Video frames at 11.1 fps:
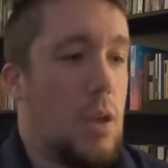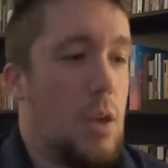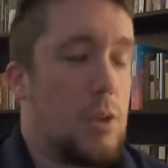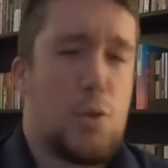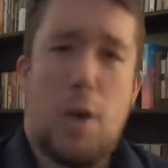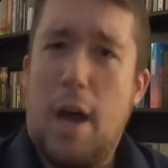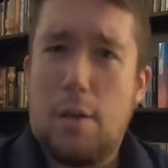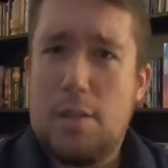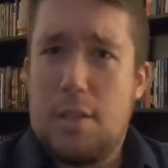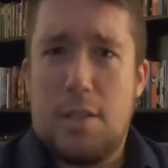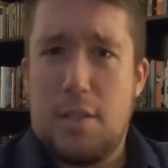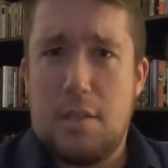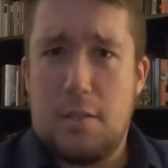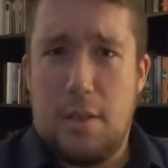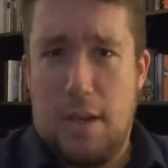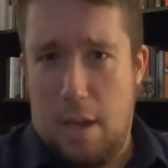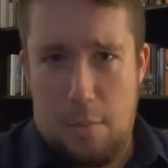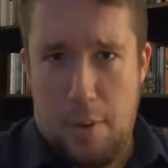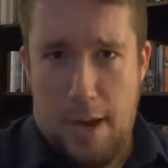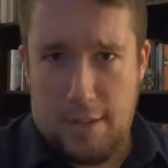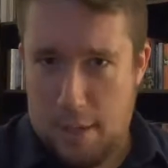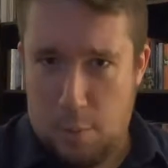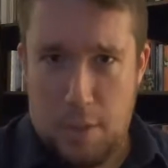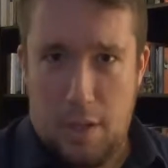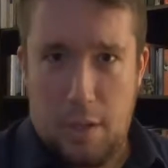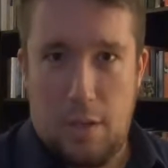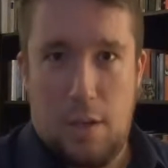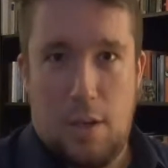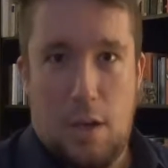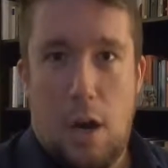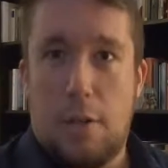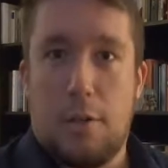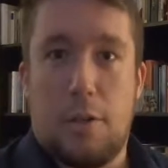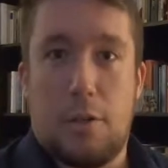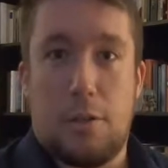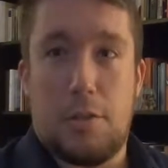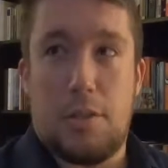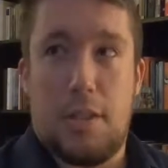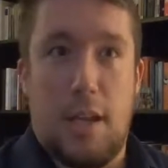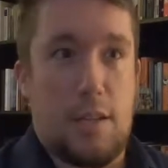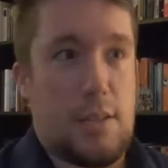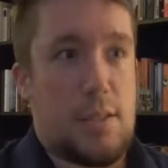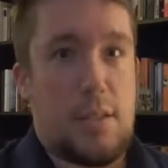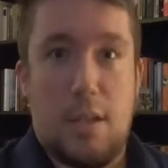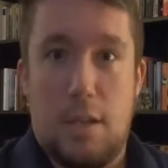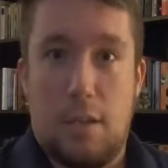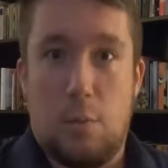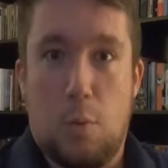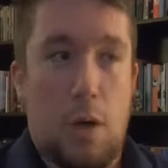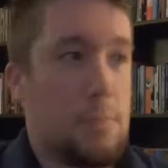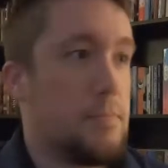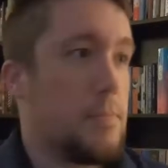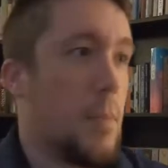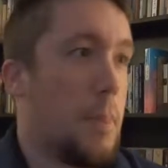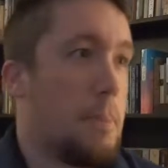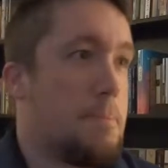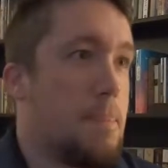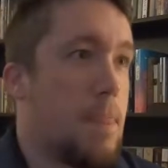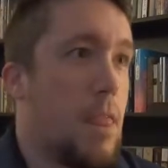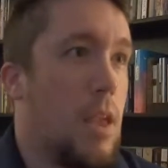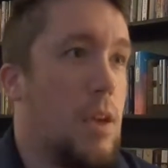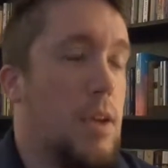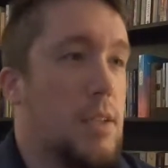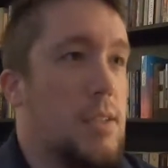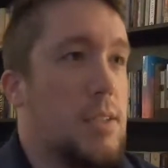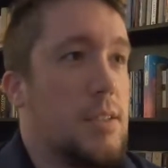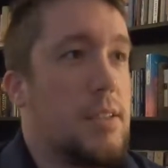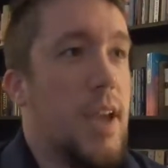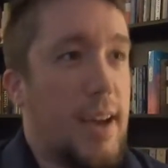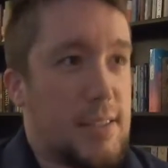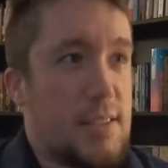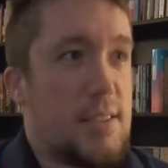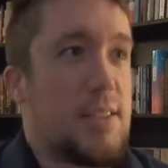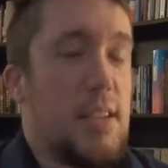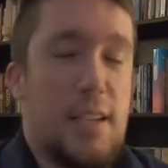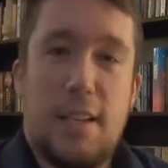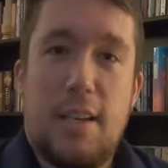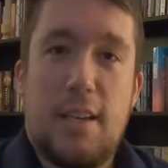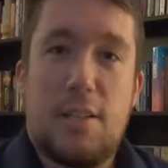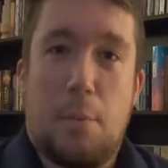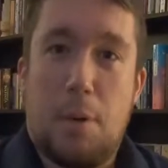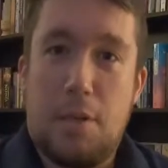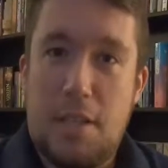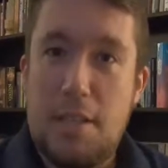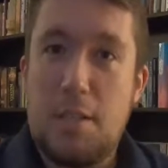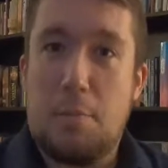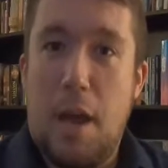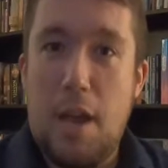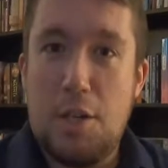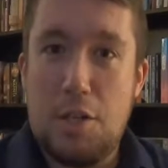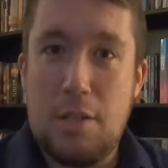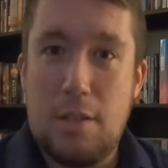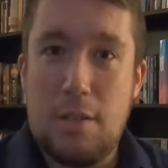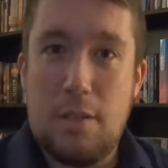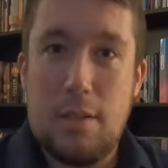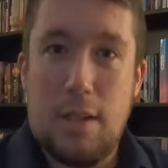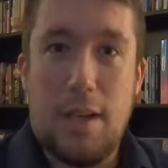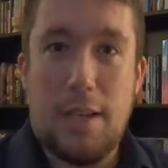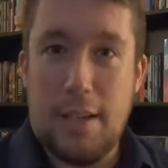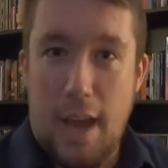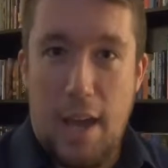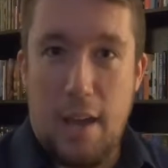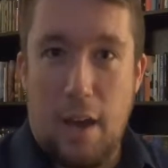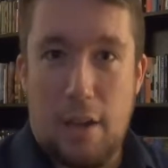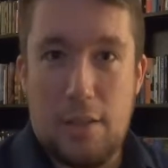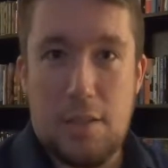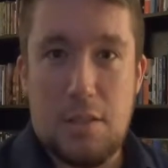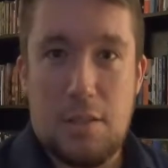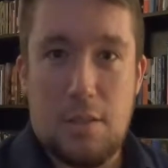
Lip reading: So how does this impact how we understand sin? Well, yes, sin is a participation in chaos,